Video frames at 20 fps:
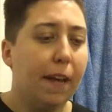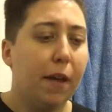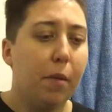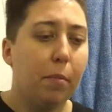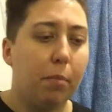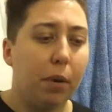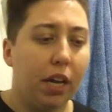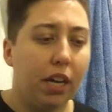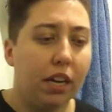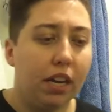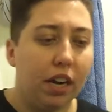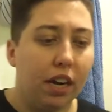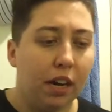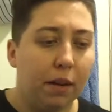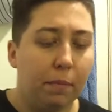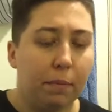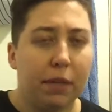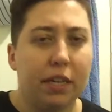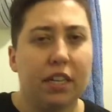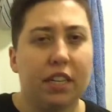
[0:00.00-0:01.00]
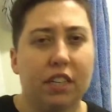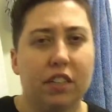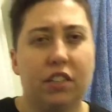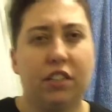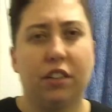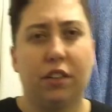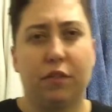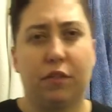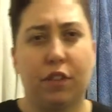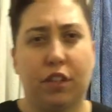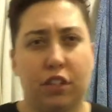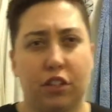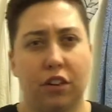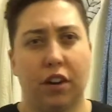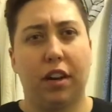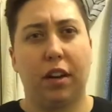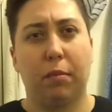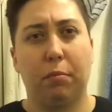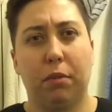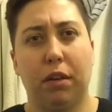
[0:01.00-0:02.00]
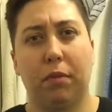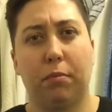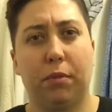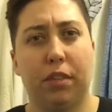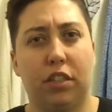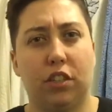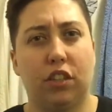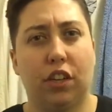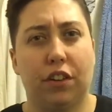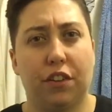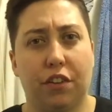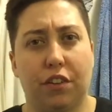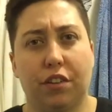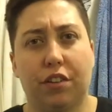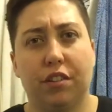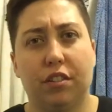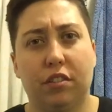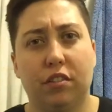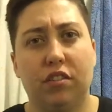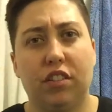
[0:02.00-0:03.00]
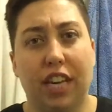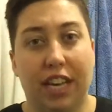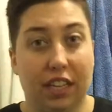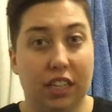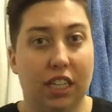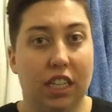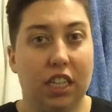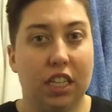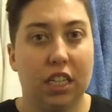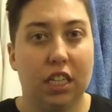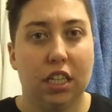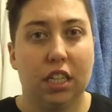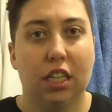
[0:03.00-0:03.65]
But it is still frustrating being misgendered daily.